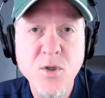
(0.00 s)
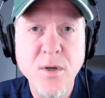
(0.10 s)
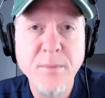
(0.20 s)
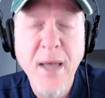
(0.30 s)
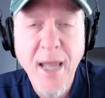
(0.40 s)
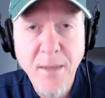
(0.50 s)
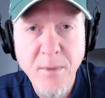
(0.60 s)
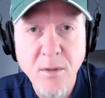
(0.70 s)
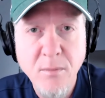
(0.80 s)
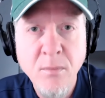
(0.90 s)
stream
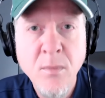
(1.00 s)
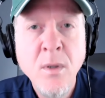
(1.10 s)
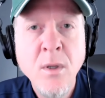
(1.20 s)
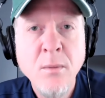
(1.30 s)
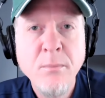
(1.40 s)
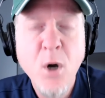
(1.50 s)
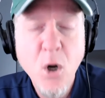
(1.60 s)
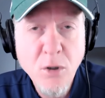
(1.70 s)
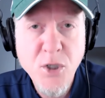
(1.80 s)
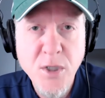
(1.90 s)
payment
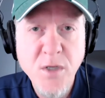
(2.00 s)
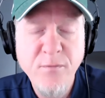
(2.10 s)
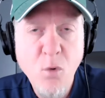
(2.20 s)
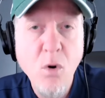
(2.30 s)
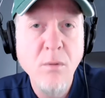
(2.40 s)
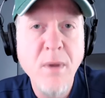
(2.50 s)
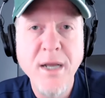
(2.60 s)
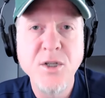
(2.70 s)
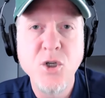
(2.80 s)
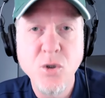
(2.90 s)
purchased for my
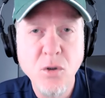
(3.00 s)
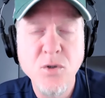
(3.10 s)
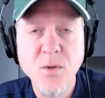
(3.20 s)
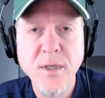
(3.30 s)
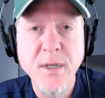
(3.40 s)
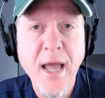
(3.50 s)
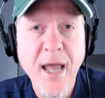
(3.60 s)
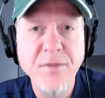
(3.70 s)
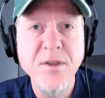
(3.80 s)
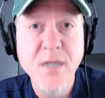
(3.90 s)
children
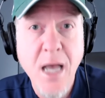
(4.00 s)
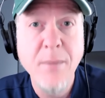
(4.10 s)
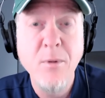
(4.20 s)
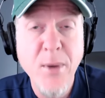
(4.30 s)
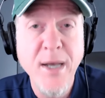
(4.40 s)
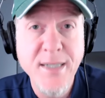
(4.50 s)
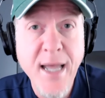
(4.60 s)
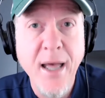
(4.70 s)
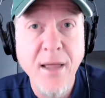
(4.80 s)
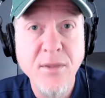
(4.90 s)
at the time of my
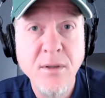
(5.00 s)
death